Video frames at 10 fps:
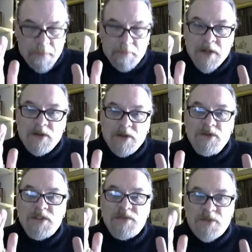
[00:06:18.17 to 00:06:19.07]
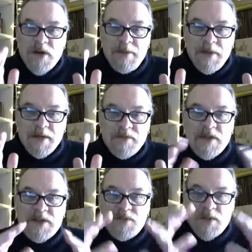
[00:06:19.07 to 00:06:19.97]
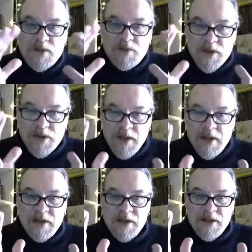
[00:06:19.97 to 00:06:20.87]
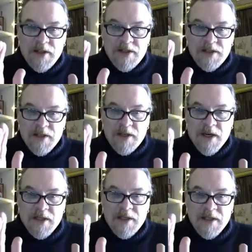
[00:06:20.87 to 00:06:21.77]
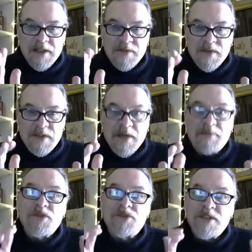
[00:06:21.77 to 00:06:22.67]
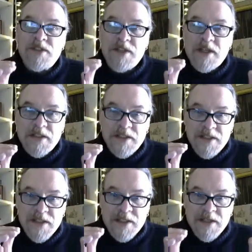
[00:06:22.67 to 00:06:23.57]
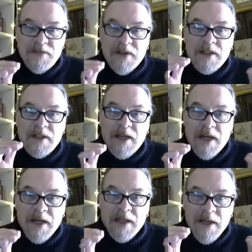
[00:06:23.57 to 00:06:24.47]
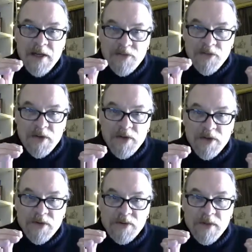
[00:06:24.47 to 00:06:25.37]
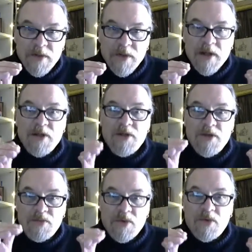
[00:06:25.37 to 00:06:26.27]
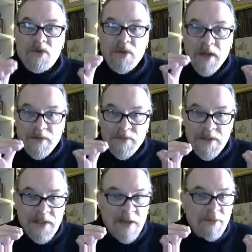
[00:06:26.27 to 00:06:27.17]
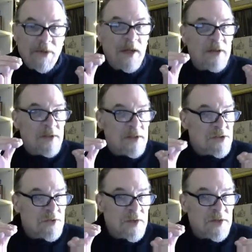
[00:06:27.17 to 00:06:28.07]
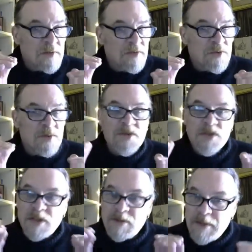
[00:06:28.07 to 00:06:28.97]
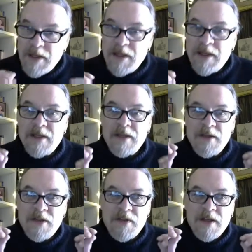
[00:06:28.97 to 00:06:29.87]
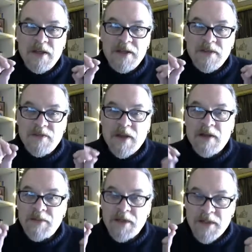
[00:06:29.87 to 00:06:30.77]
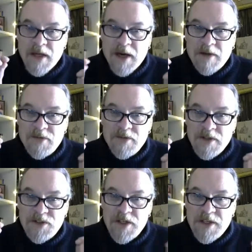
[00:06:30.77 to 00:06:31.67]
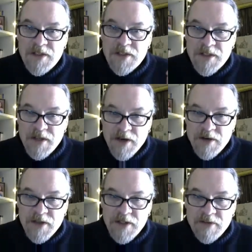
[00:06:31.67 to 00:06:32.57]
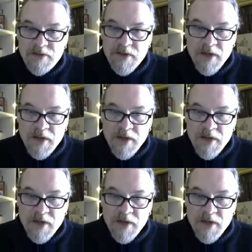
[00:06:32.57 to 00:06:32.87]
But Luke's framing of this within this context of the temple should significantly highlight for you the role of the temple and the destruction of Jerusalem in the development of the Jesus narrative.